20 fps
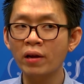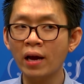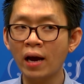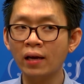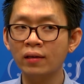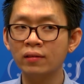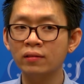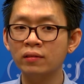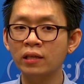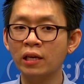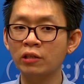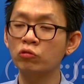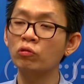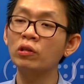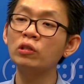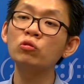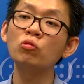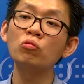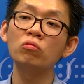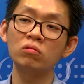that there's
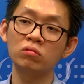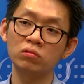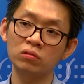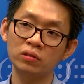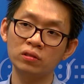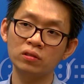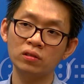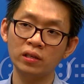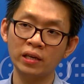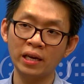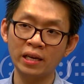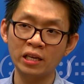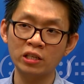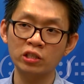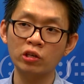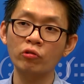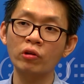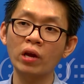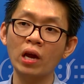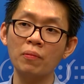only 2
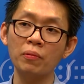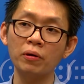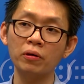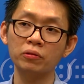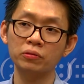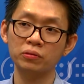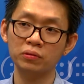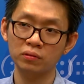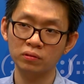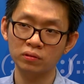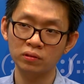ADSL cables